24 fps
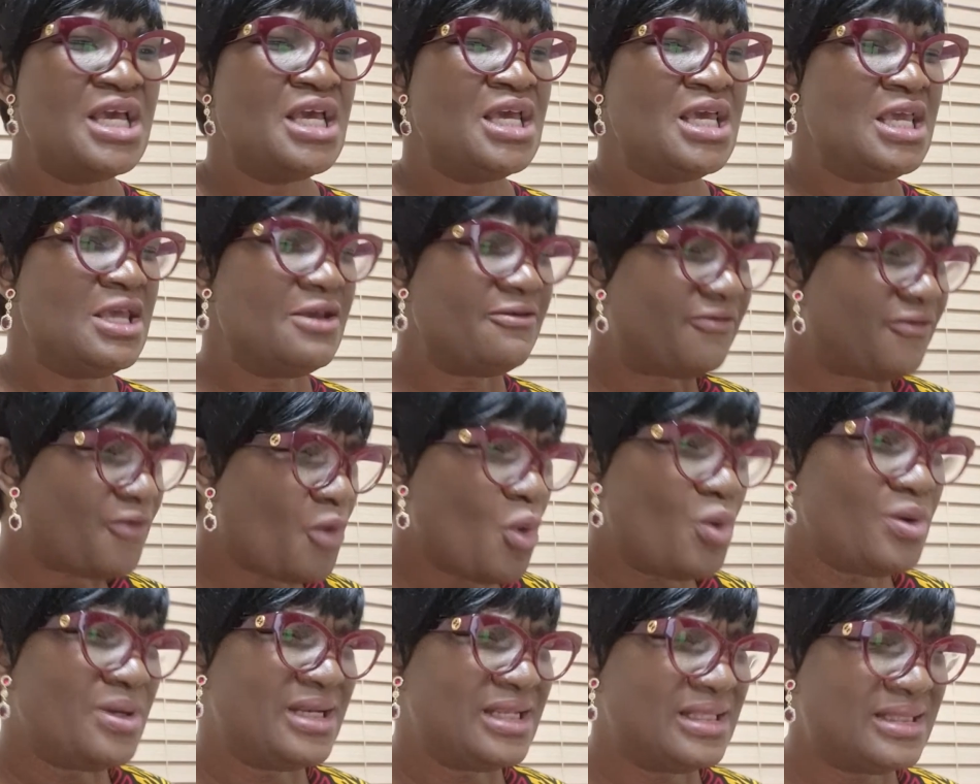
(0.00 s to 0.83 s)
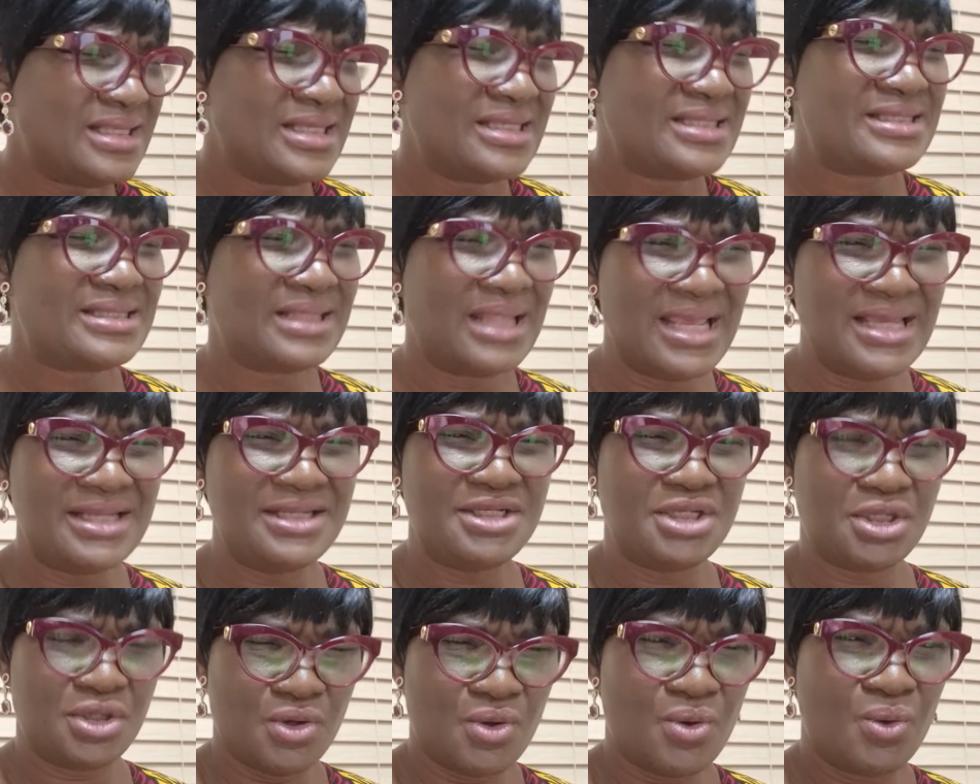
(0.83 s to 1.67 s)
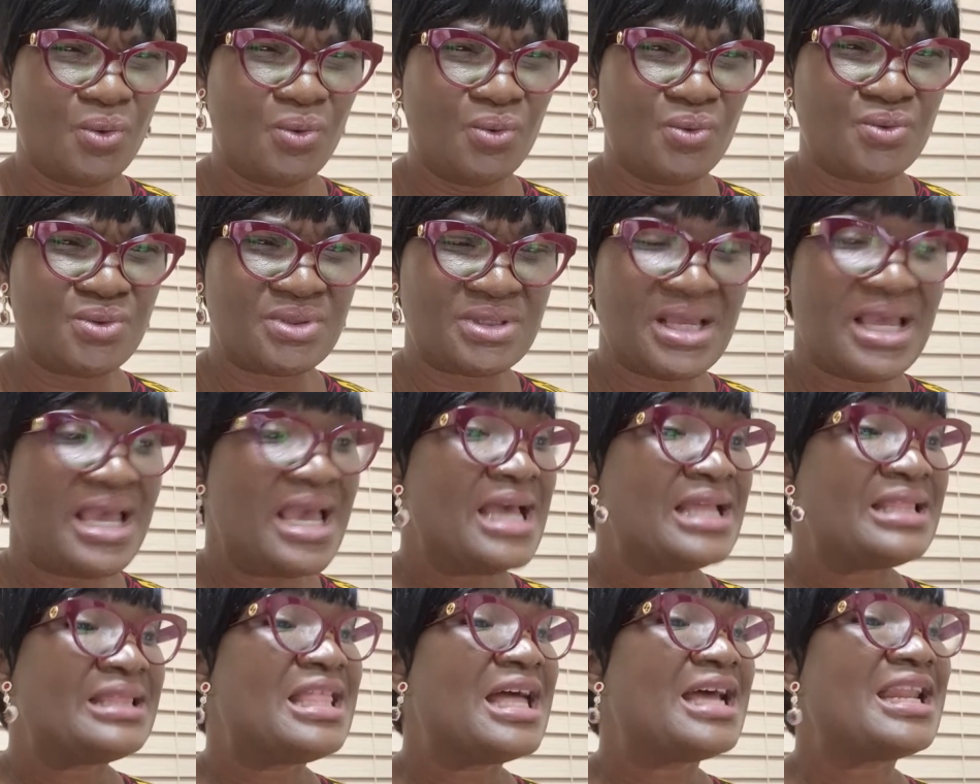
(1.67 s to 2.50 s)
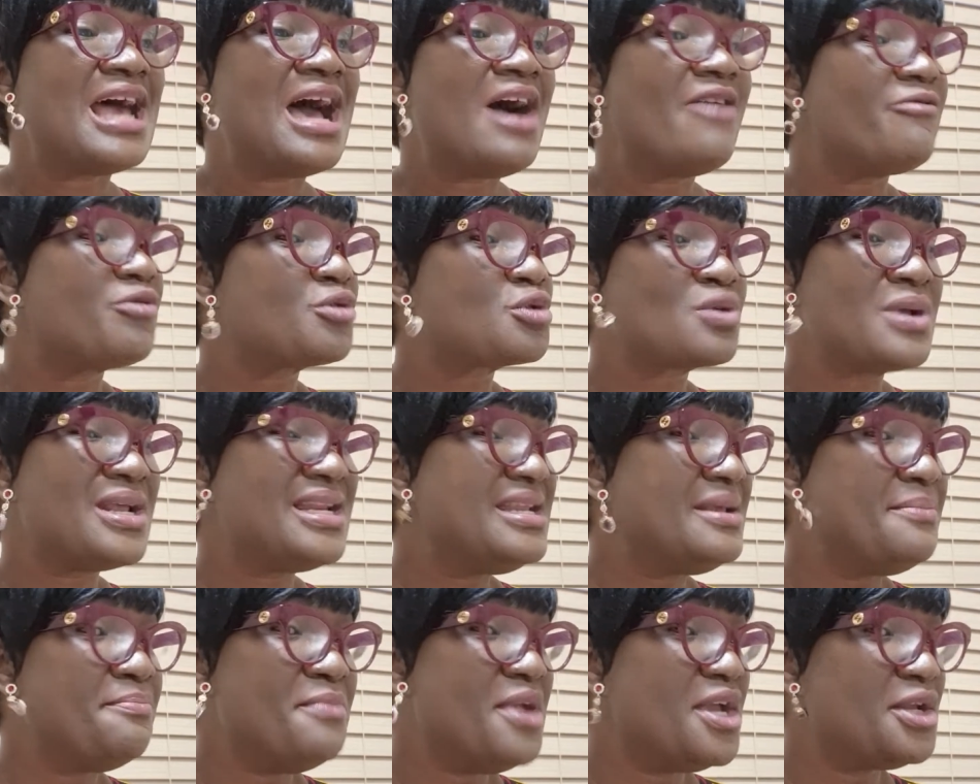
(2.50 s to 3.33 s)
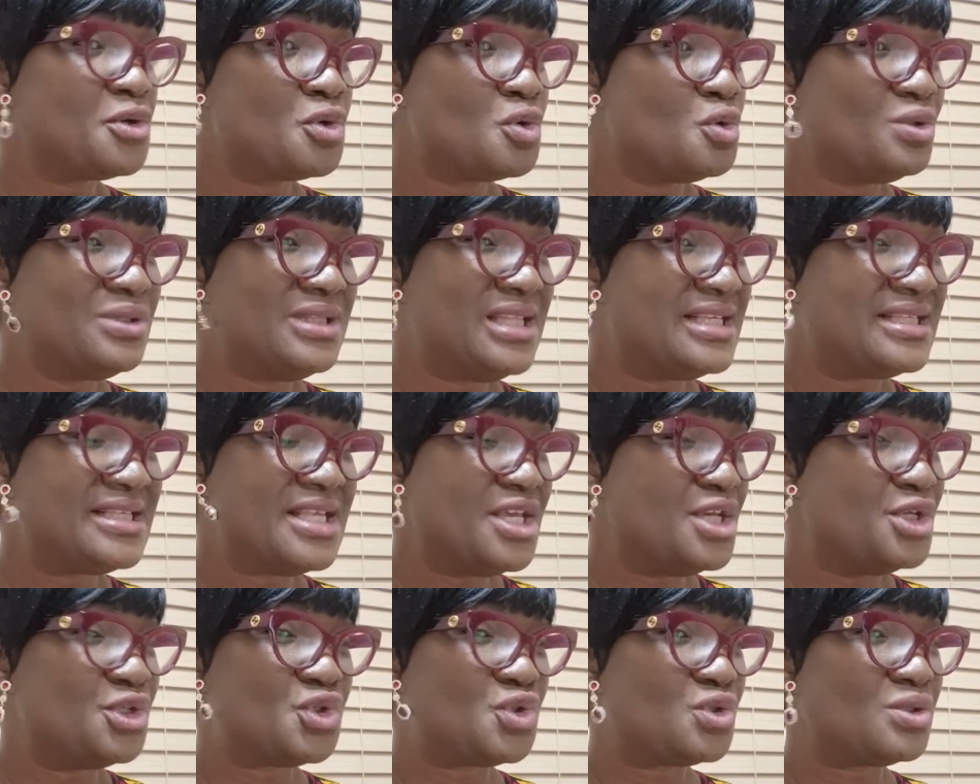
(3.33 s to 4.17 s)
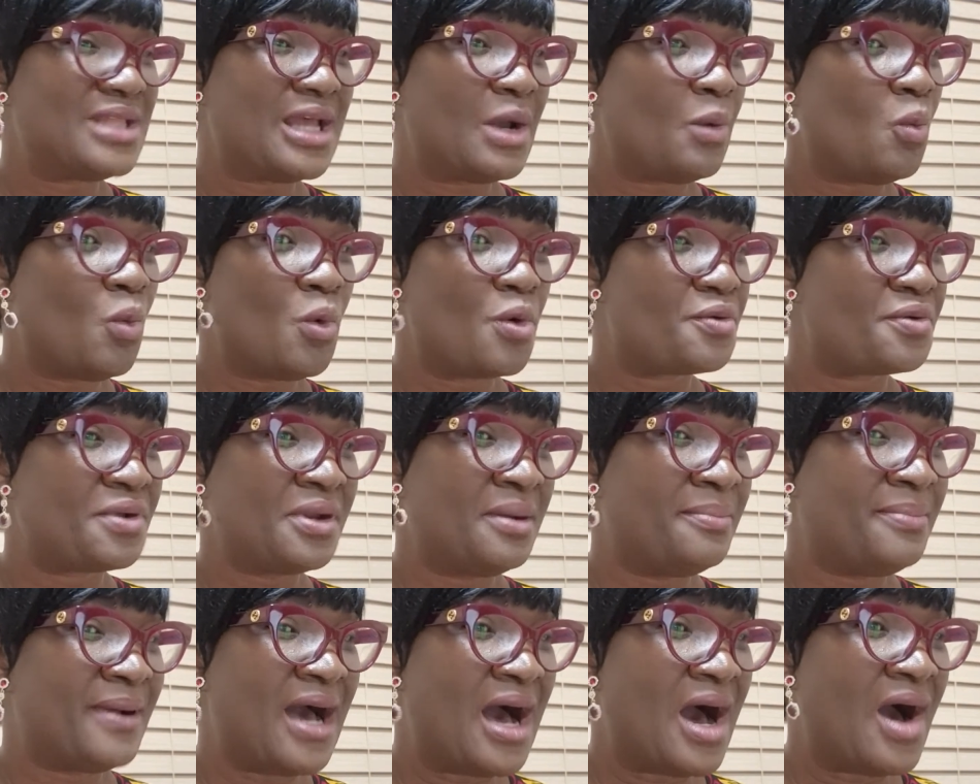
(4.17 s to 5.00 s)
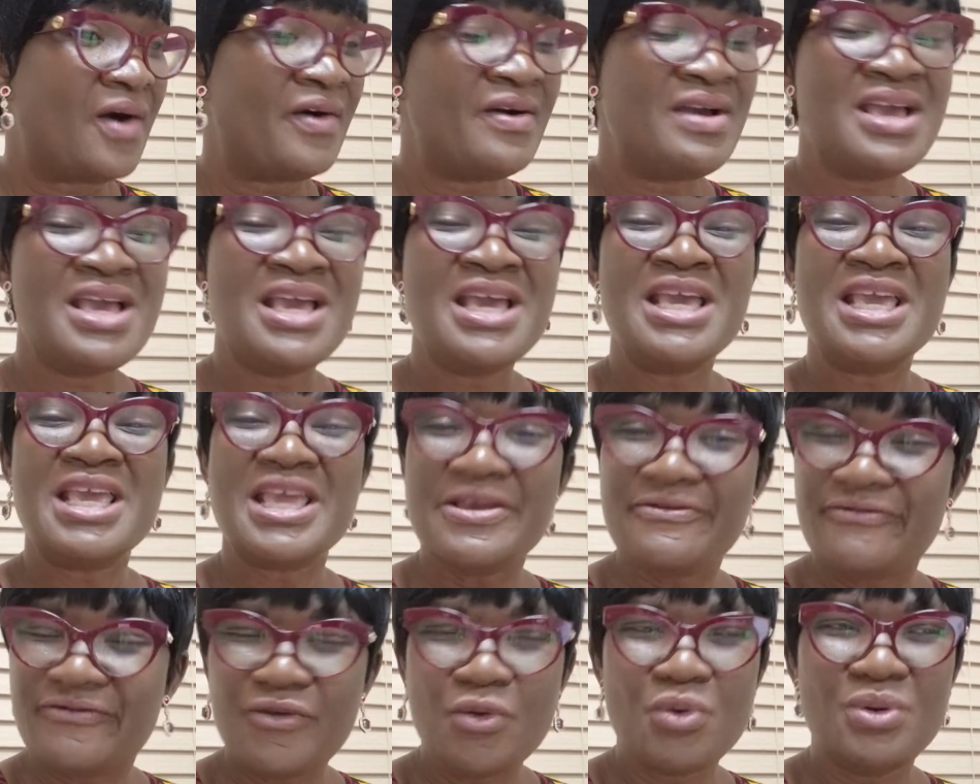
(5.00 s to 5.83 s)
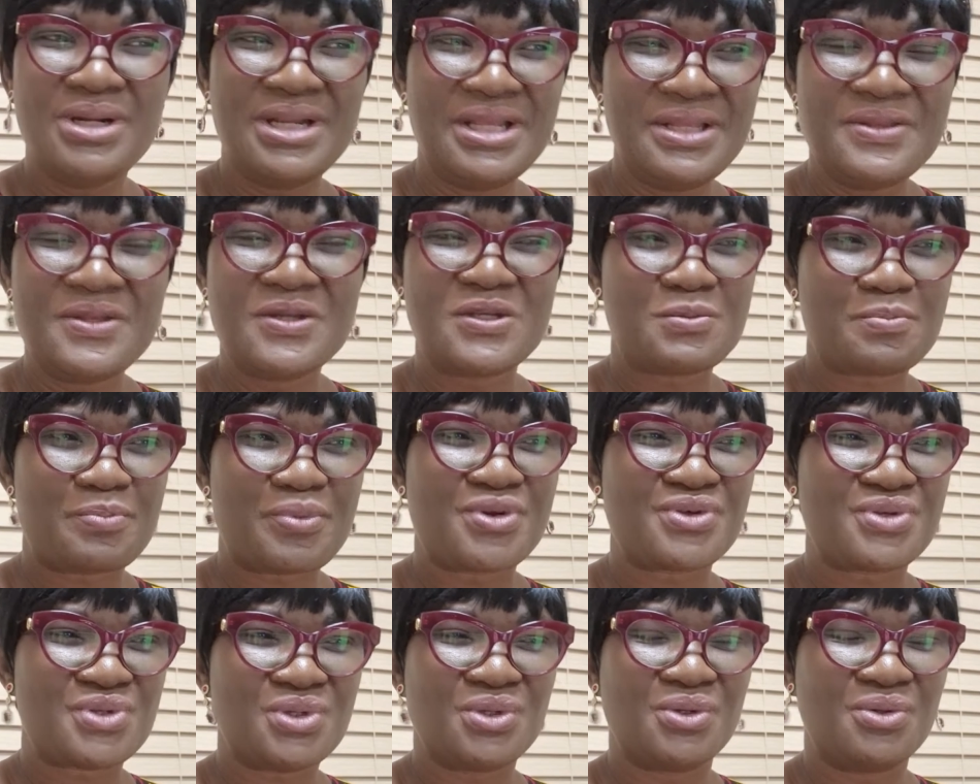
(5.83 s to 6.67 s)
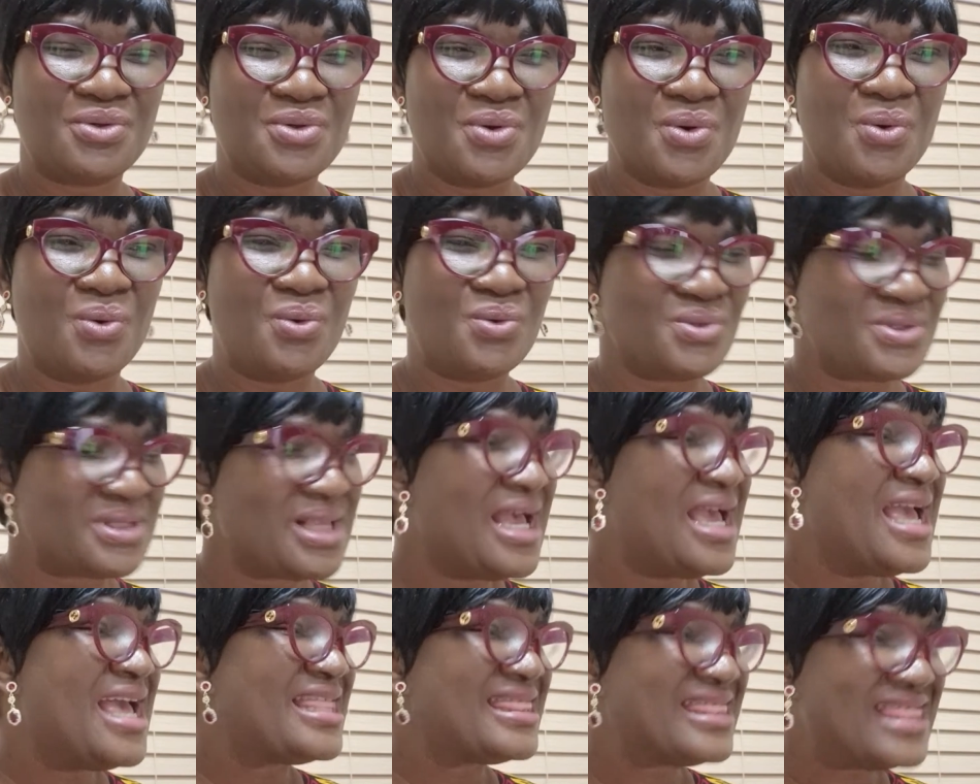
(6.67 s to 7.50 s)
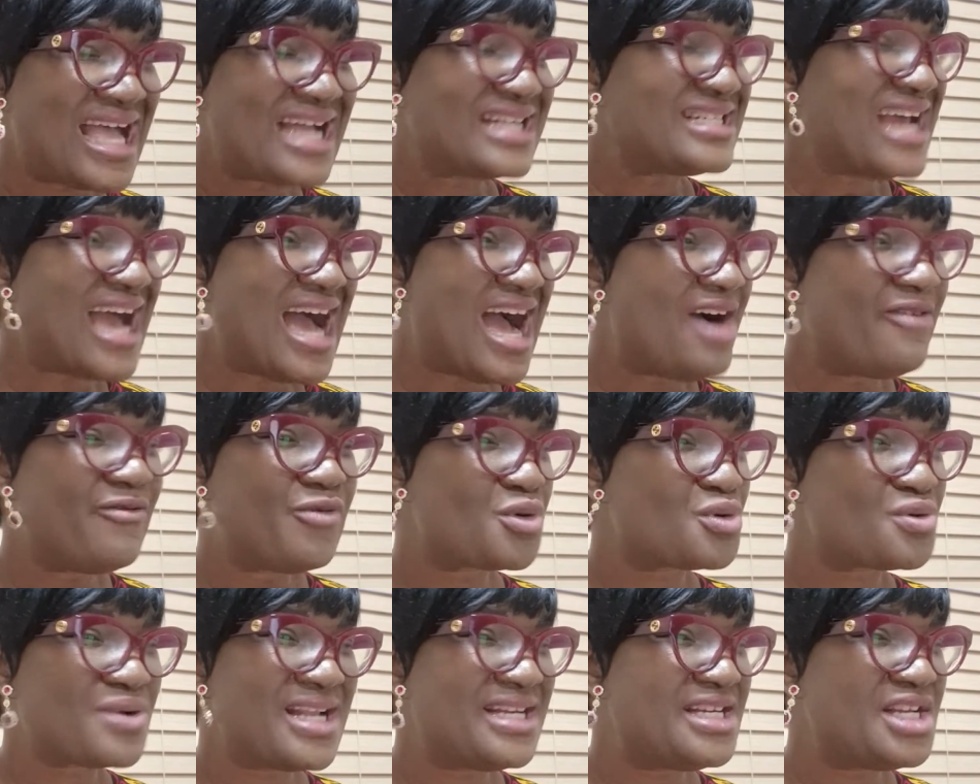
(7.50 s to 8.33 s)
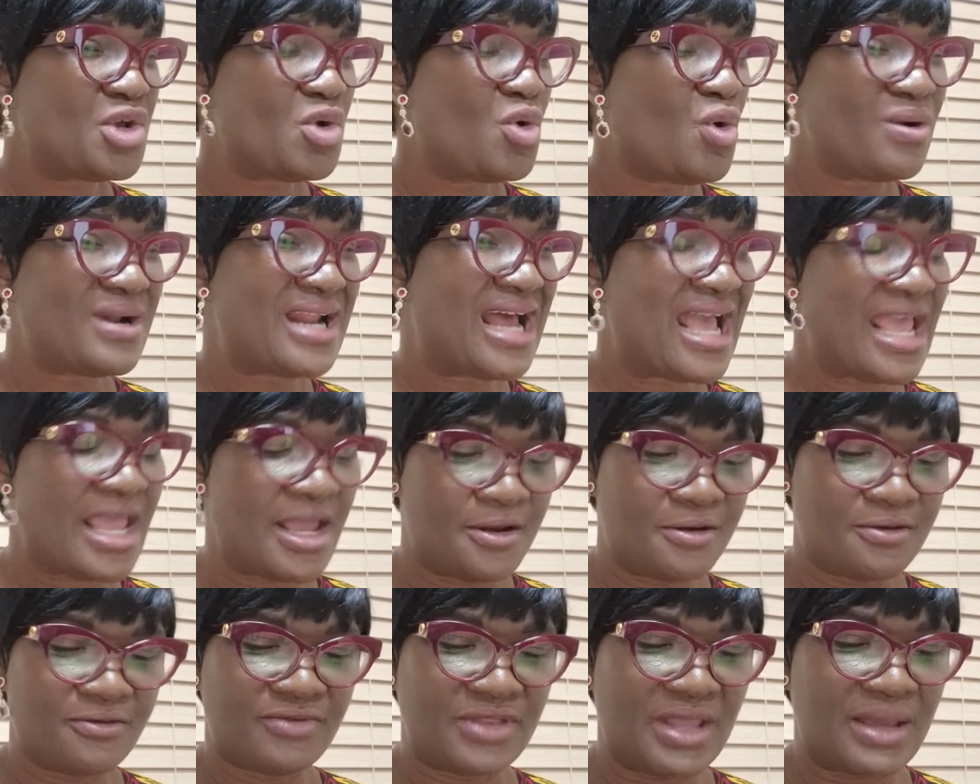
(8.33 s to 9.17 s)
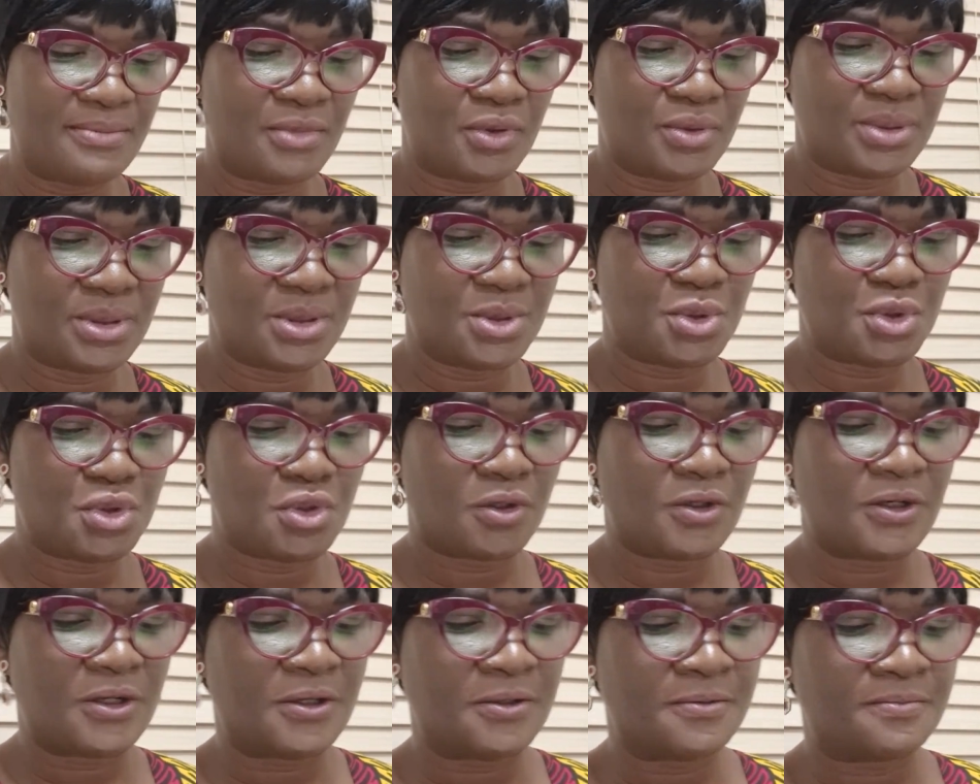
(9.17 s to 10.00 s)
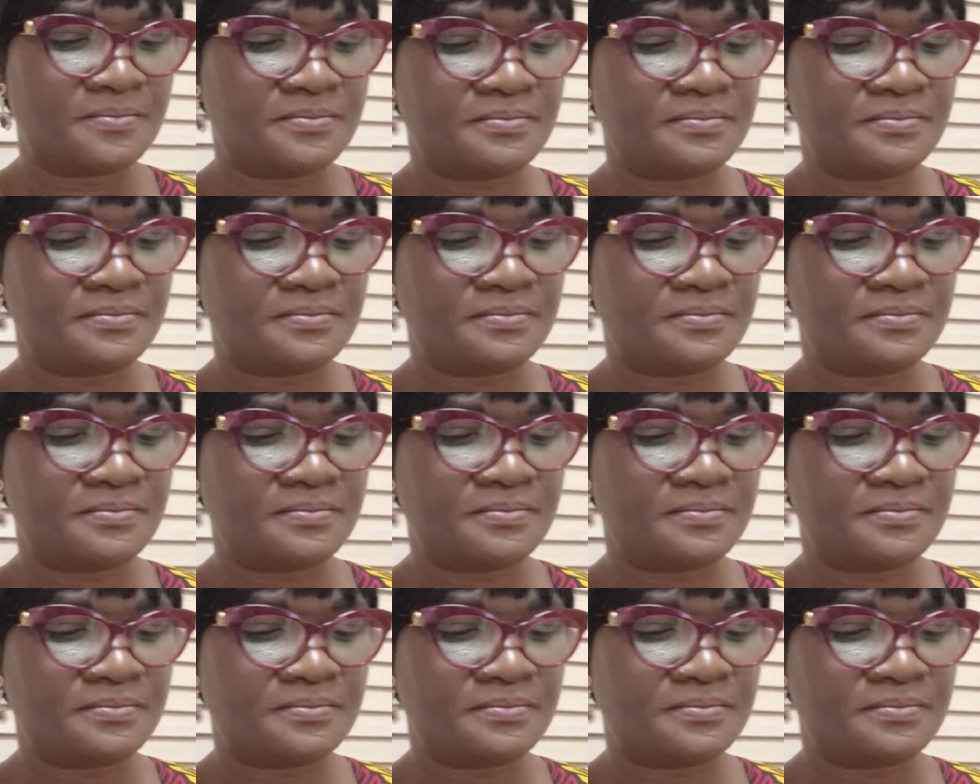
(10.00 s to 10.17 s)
if only this lady knows that I've already made good this issue they're worrying about, if only this person knows that I've already gone ahead of them on this journey.